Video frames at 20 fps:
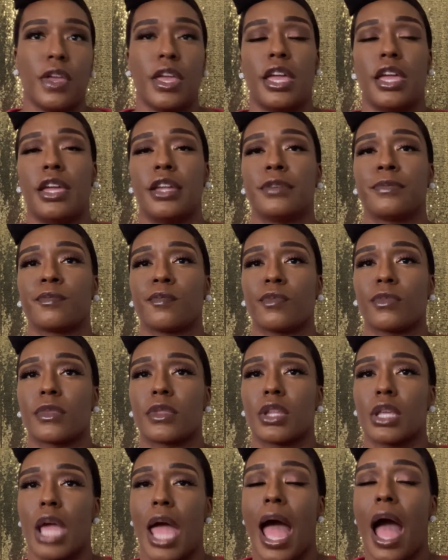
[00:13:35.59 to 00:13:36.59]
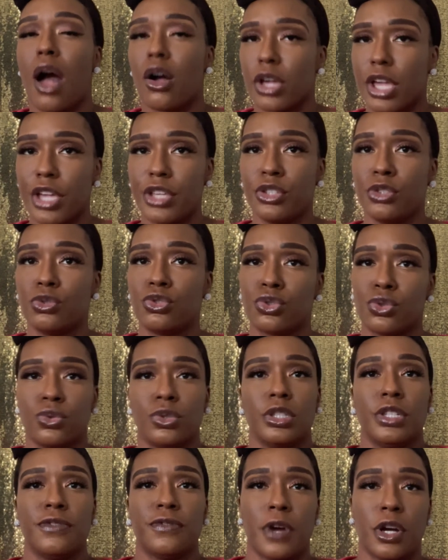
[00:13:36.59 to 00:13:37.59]
And how can you
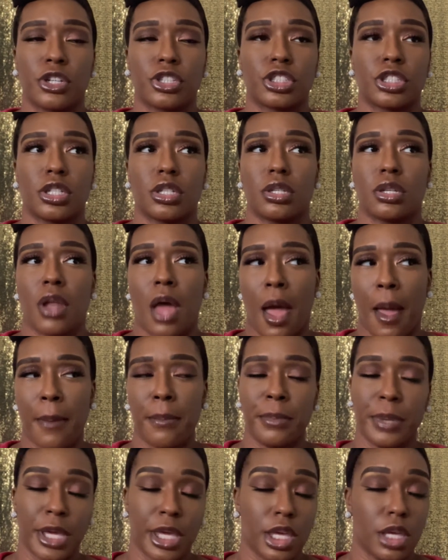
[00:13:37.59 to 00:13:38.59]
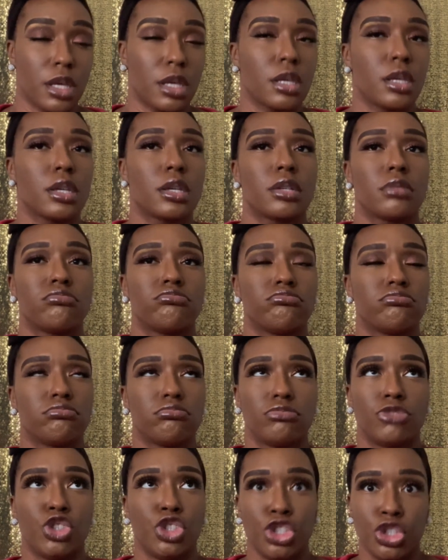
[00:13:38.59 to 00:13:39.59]
truly function not being
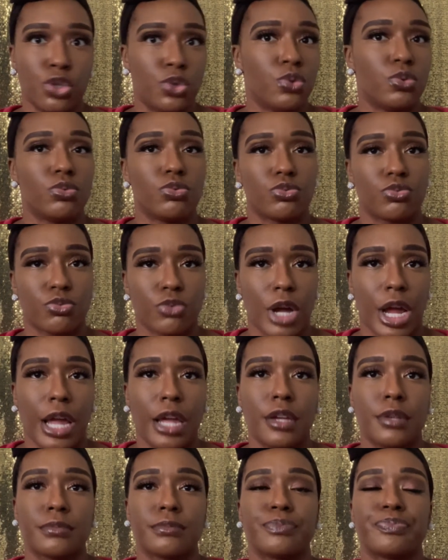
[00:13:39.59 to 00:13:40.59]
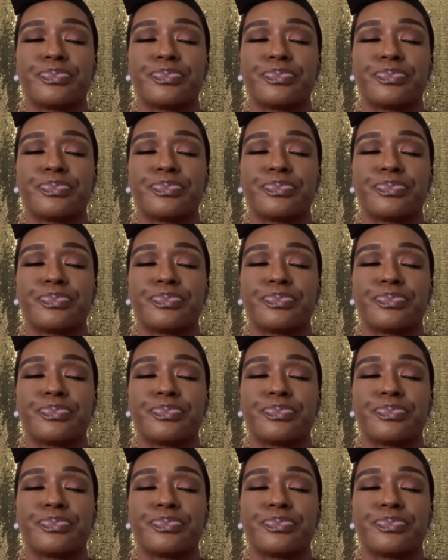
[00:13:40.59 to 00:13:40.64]
you, right?